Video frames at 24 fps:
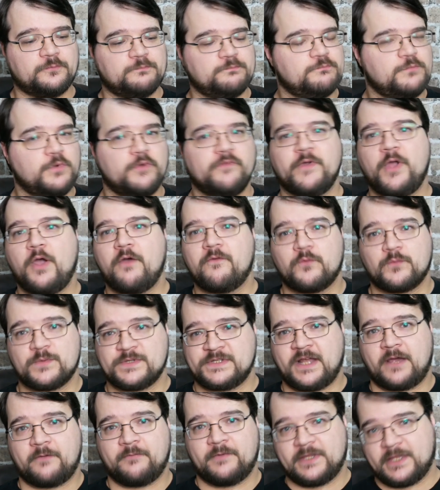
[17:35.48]
moving over
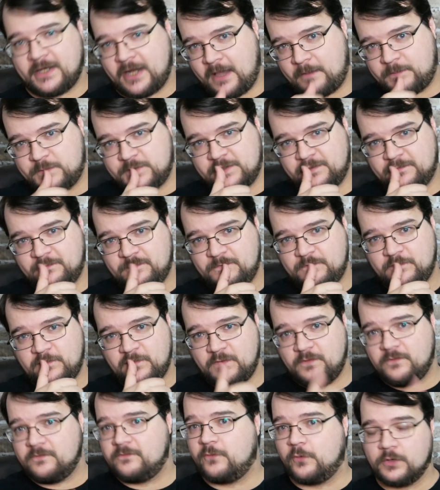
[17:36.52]
was not really an option
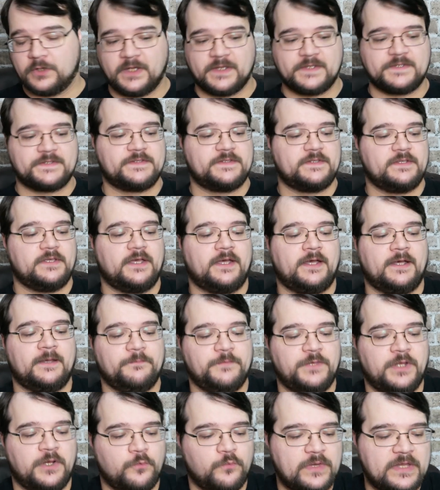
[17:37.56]
for us.
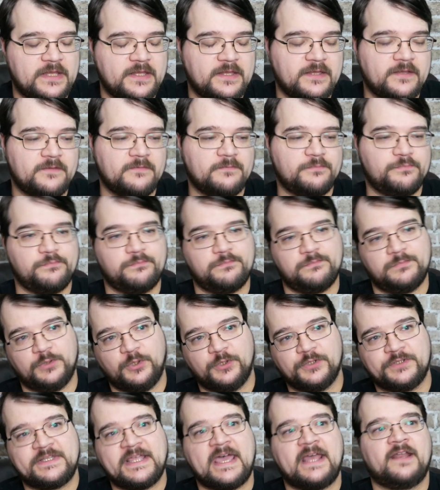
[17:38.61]
You know, we
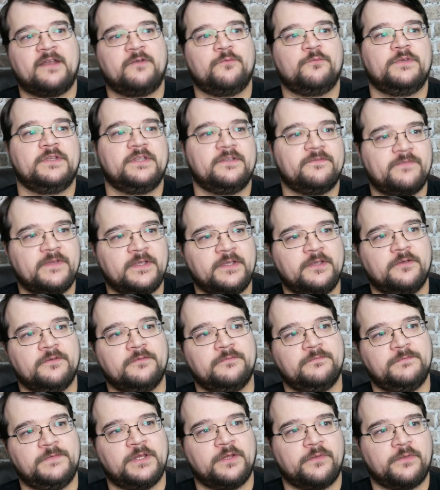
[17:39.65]
looked at it and we
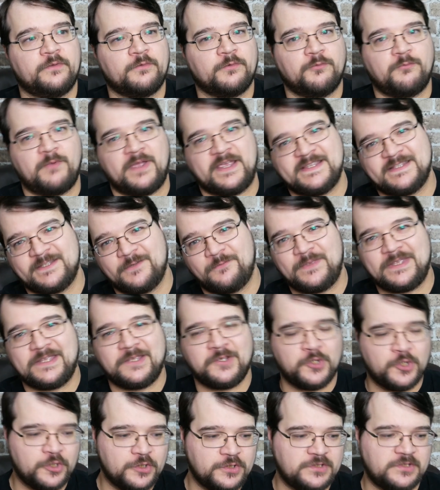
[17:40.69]
figured, you know, there were ways that we
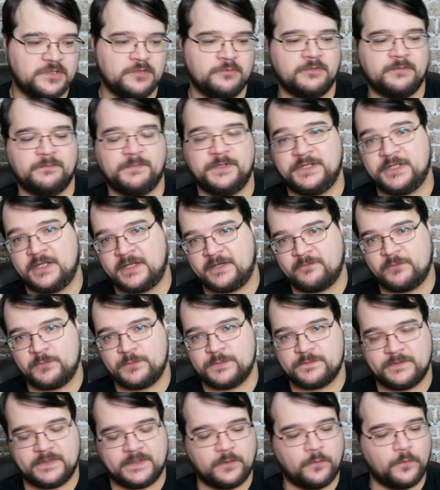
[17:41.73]
could do it, but none of it
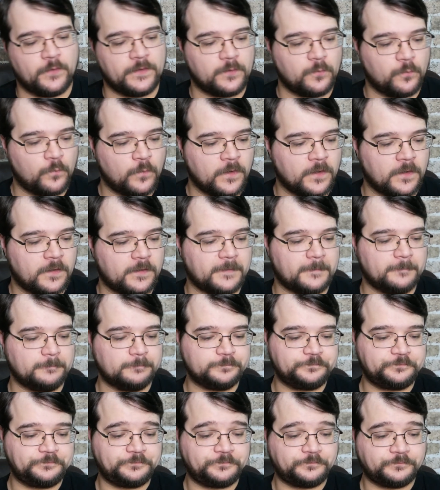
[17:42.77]
was really going to work.
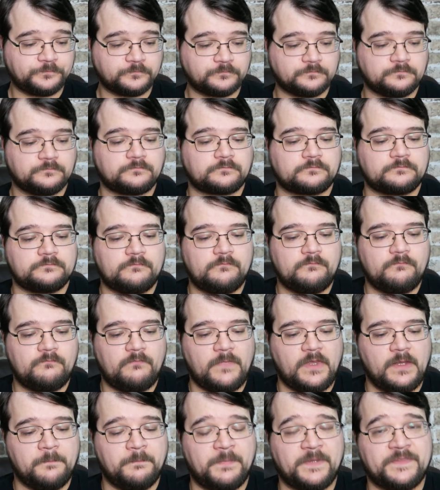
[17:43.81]

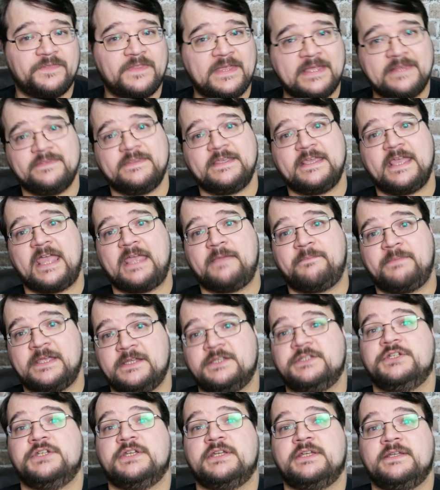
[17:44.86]
But then the
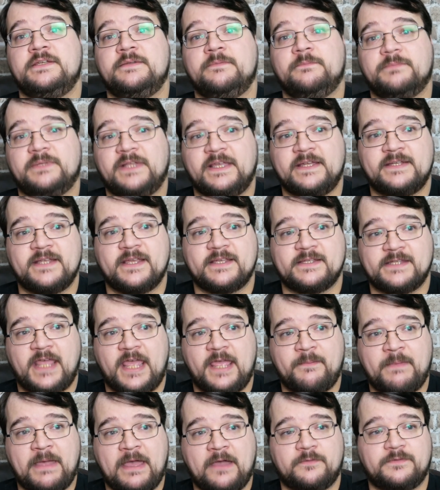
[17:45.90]
APG playtest
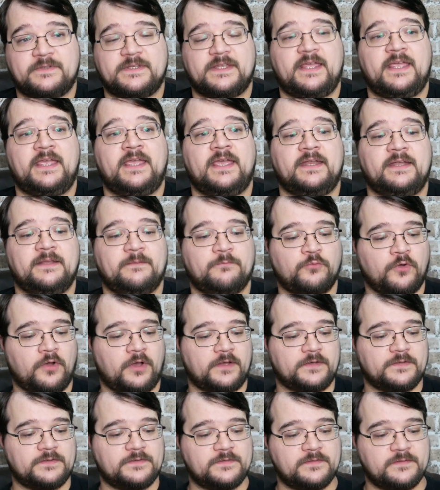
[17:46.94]
came out and it
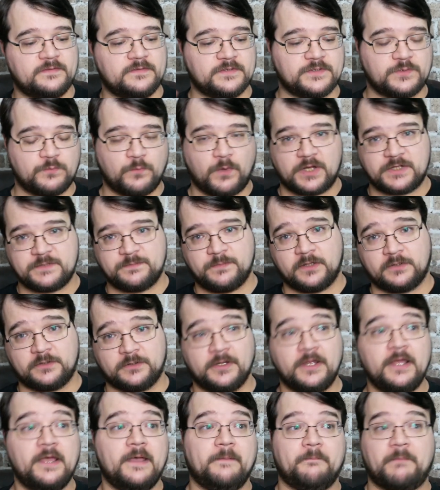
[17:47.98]
brought
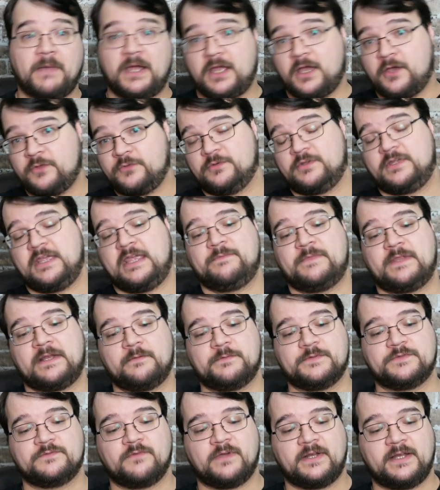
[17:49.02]
Swashbuckler. My other game that I
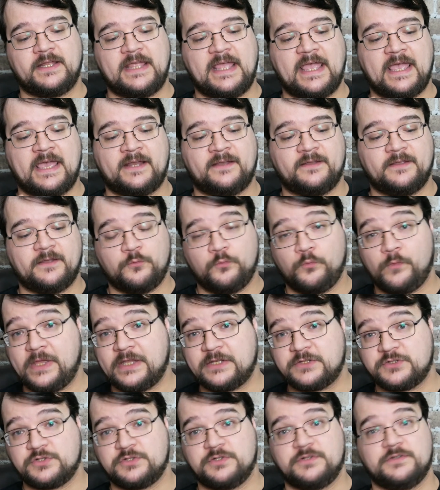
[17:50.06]
was running had a
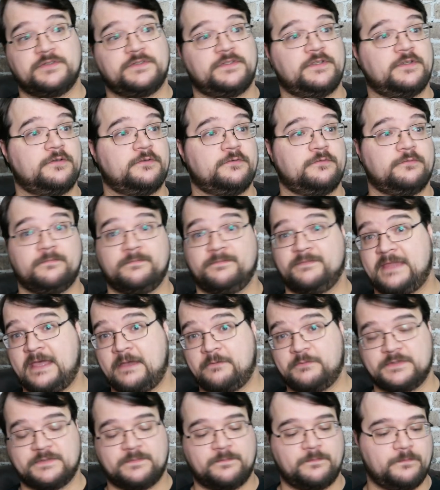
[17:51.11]
witch, so
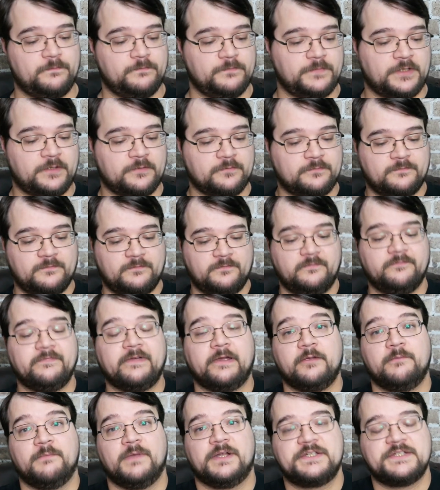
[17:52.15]
that was, you know,
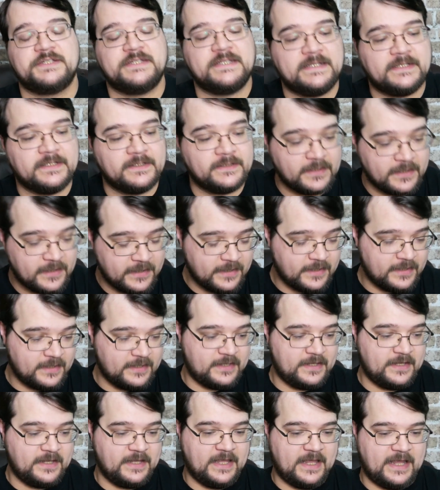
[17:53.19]
very much needed.
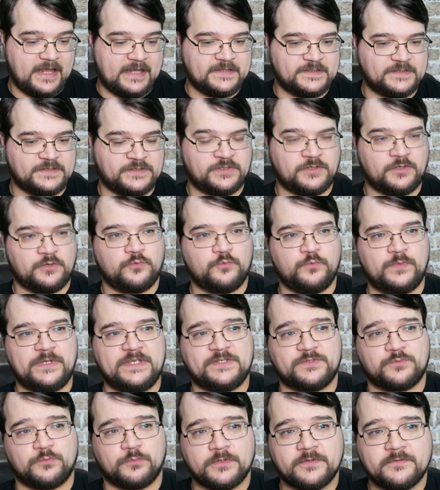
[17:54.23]
And so we
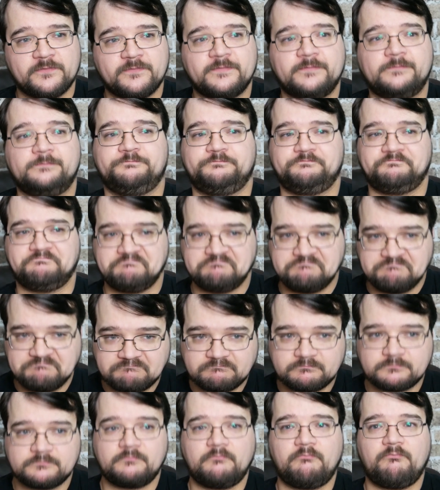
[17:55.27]
sort of
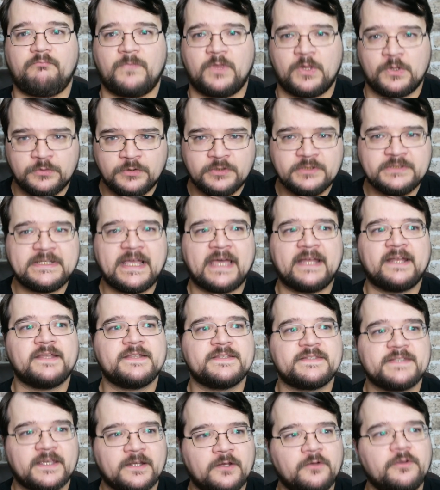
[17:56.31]
looked at it
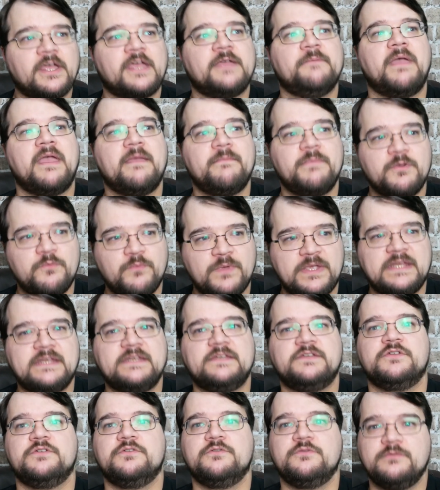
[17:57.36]
and said, okay, maybe we
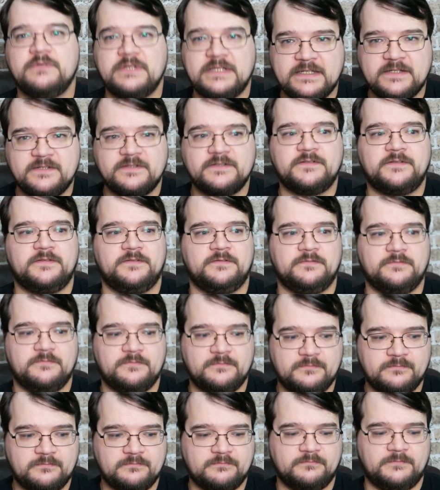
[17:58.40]
do need
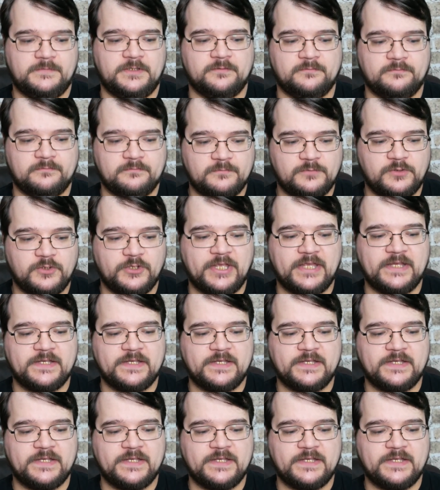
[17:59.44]
to, you know, look